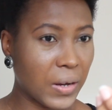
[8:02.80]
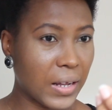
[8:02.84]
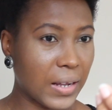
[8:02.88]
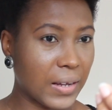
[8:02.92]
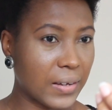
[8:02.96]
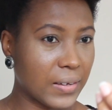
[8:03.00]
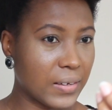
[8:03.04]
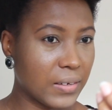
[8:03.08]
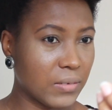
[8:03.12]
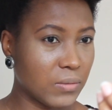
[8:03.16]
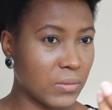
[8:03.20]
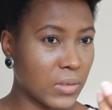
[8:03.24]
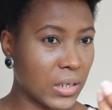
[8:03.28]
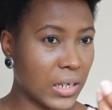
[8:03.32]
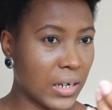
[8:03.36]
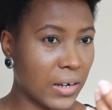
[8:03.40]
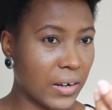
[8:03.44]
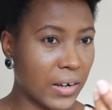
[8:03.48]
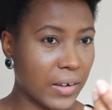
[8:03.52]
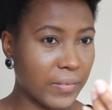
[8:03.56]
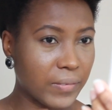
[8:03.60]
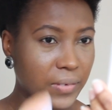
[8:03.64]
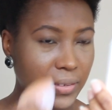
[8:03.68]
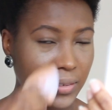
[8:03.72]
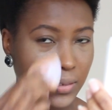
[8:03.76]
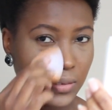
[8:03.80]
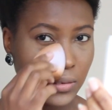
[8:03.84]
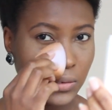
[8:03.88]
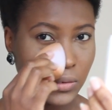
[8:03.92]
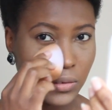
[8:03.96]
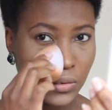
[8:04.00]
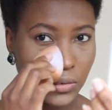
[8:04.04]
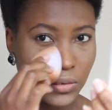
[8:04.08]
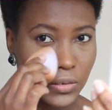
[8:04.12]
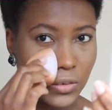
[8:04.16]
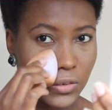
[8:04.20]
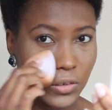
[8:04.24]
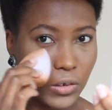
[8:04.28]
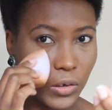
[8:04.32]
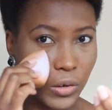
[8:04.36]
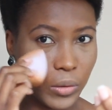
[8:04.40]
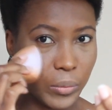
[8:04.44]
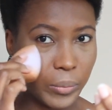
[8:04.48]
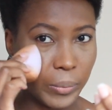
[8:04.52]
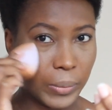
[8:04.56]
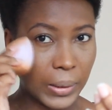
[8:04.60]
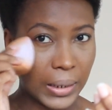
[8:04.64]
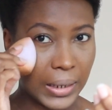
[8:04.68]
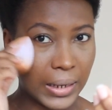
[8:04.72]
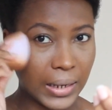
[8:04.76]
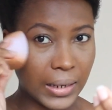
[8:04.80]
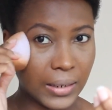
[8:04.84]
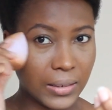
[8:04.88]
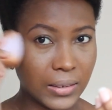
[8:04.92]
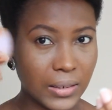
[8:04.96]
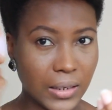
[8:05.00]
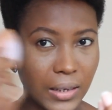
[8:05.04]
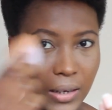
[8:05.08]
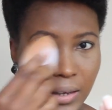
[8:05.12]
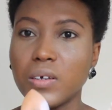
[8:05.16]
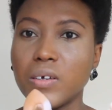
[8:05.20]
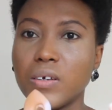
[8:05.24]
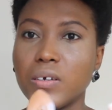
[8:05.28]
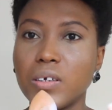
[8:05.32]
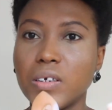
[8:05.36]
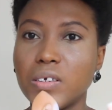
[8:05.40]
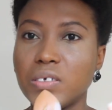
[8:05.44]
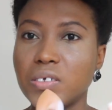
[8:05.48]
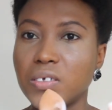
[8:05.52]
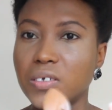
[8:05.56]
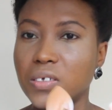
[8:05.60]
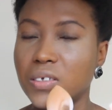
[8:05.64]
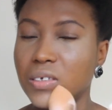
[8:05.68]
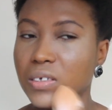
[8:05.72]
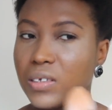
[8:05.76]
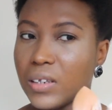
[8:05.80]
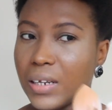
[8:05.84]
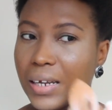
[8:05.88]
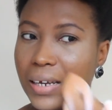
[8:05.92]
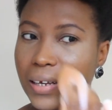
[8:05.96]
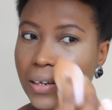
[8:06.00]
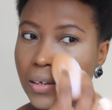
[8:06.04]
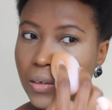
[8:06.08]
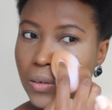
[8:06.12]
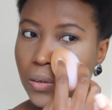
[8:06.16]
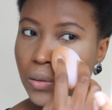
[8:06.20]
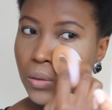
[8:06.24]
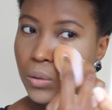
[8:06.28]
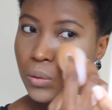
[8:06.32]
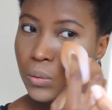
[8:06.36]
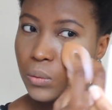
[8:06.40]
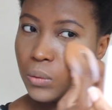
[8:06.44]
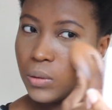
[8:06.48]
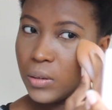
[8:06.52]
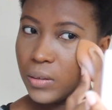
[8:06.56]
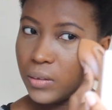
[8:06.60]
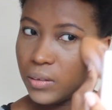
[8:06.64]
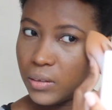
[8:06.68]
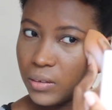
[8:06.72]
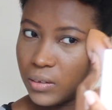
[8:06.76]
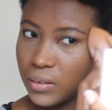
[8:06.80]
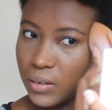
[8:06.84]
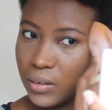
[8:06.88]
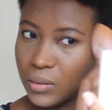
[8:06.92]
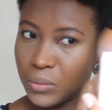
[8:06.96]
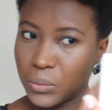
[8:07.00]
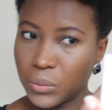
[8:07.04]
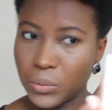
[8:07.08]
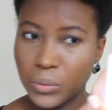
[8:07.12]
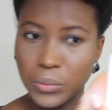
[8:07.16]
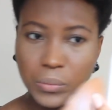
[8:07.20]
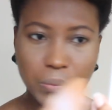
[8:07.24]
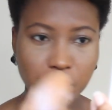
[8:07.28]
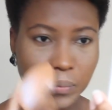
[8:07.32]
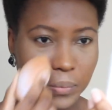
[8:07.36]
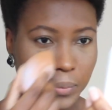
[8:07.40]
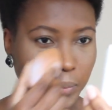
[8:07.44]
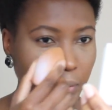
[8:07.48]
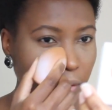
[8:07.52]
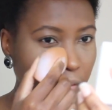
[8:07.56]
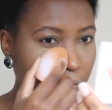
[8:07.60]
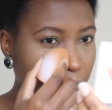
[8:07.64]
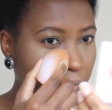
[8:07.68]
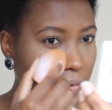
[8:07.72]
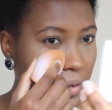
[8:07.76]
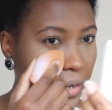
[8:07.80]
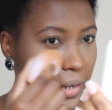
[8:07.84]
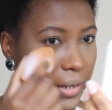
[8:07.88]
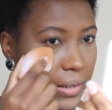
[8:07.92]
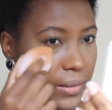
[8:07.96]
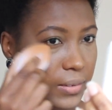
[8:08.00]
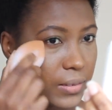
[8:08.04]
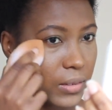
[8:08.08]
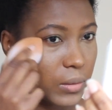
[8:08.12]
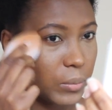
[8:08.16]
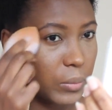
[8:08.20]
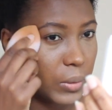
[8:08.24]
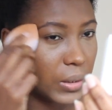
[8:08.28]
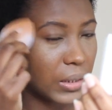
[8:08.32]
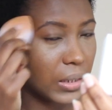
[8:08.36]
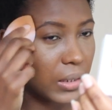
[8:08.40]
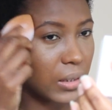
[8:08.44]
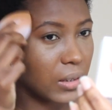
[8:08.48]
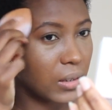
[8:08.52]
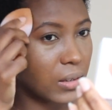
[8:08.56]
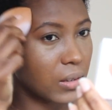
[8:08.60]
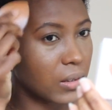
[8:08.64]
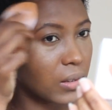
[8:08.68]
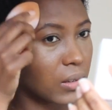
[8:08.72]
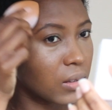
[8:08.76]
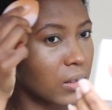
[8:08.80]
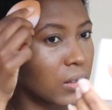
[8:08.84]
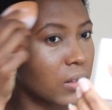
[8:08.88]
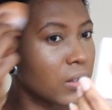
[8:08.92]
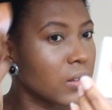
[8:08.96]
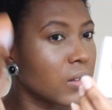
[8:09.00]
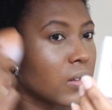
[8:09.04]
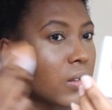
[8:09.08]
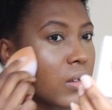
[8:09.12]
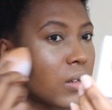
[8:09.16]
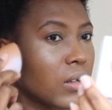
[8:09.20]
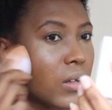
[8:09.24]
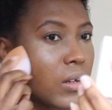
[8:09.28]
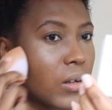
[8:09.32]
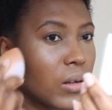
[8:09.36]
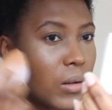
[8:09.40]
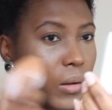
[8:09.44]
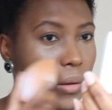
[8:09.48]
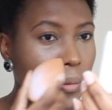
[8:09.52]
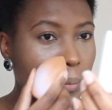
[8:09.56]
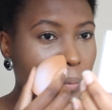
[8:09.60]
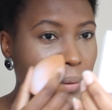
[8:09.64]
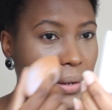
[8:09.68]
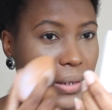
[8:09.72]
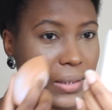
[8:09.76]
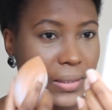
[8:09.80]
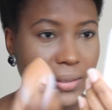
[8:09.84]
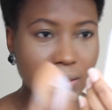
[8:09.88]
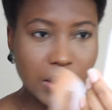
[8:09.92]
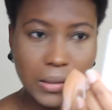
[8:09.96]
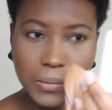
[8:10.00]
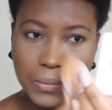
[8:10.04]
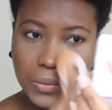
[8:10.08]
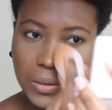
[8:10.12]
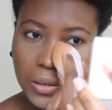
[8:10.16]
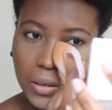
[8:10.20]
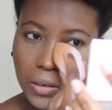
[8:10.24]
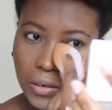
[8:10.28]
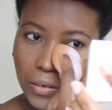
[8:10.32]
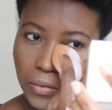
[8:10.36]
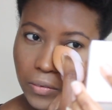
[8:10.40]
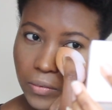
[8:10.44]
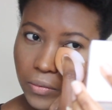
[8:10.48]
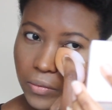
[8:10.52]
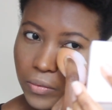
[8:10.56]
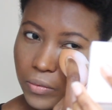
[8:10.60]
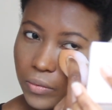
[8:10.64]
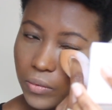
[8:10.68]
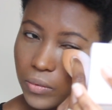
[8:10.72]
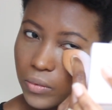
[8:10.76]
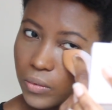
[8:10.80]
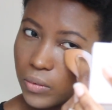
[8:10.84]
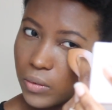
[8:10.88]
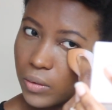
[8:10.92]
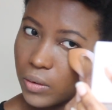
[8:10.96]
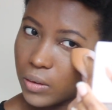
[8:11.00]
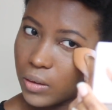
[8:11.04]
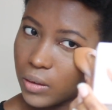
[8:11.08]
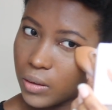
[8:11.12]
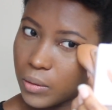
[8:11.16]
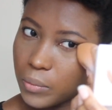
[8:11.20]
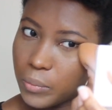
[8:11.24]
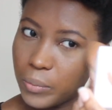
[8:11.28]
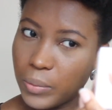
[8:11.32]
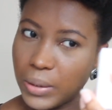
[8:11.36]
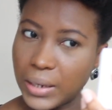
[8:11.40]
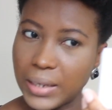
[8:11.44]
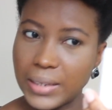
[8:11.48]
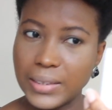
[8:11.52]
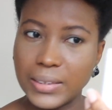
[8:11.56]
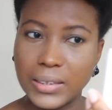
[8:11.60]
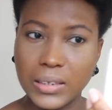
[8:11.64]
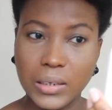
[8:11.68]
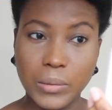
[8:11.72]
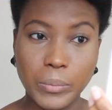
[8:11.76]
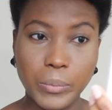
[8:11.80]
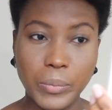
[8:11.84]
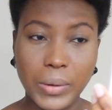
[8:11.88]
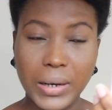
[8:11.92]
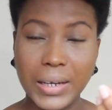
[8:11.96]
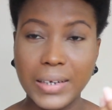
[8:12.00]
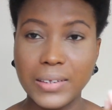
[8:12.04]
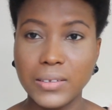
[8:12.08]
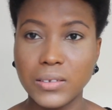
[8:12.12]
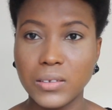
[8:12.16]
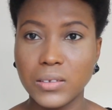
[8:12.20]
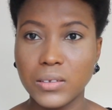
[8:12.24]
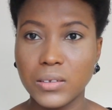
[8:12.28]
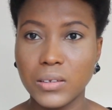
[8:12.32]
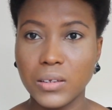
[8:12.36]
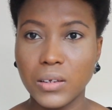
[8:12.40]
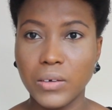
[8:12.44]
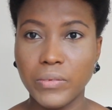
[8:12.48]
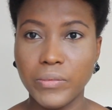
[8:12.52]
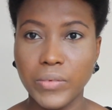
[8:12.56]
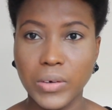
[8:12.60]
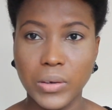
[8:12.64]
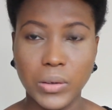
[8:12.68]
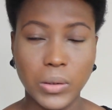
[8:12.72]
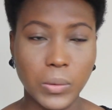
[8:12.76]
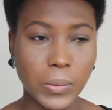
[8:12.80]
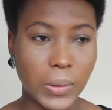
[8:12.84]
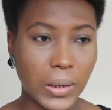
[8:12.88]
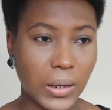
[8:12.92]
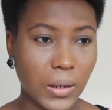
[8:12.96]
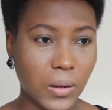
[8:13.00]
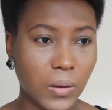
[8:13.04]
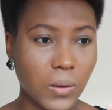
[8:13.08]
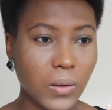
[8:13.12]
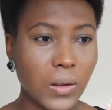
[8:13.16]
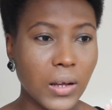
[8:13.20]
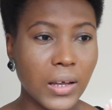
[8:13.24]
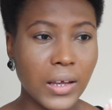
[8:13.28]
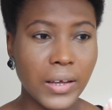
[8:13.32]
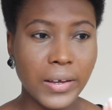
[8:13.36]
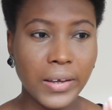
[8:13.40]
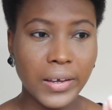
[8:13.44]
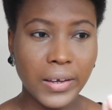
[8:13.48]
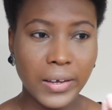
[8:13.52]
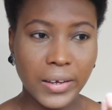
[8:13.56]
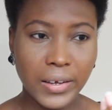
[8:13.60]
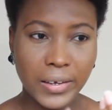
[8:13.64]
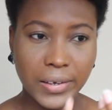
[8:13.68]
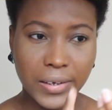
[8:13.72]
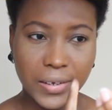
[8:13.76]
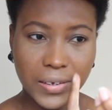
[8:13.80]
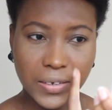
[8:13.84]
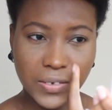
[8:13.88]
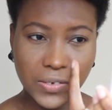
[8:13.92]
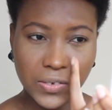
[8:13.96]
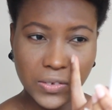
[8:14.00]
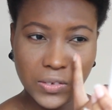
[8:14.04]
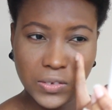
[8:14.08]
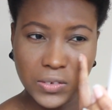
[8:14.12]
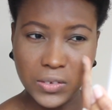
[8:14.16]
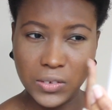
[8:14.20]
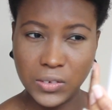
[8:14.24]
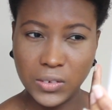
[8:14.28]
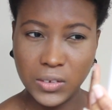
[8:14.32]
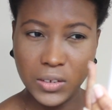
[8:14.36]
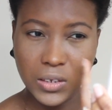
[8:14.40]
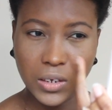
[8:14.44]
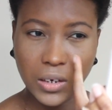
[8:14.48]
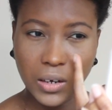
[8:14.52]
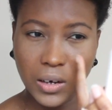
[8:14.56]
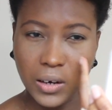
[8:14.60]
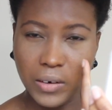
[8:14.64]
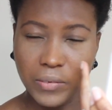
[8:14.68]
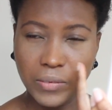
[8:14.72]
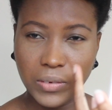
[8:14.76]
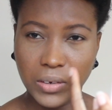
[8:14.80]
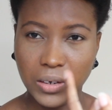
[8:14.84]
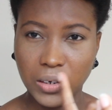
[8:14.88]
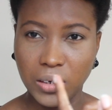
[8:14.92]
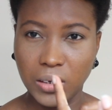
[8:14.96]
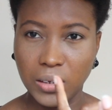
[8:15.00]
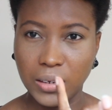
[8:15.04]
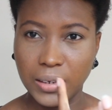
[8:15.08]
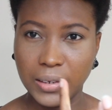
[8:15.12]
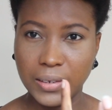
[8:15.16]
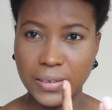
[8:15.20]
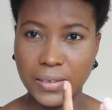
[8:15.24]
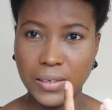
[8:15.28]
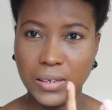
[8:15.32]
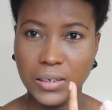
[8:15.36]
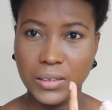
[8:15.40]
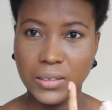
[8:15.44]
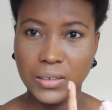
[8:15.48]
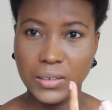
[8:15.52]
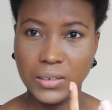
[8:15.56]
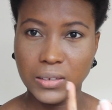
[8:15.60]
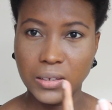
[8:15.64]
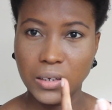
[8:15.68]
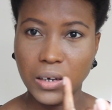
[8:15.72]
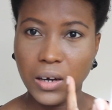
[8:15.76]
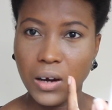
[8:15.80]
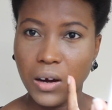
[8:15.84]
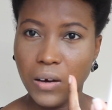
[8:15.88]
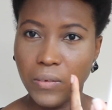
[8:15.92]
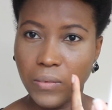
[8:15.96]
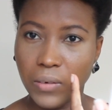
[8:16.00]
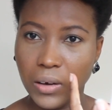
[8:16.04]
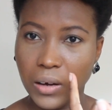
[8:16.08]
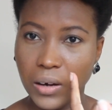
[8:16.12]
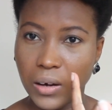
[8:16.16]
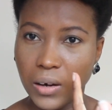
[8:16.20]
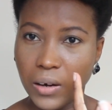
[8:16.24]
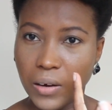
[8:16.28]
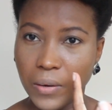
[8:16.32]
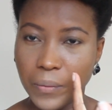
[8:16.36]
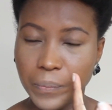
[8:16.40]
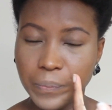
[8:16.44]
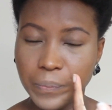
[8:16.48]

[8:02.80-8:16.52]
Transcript: but in real life it's not so bad. It's just slightly cooler than I would prefer it to be, but in terms of blending, it blends very well. It just doesn't cover, like I said, doesn't cover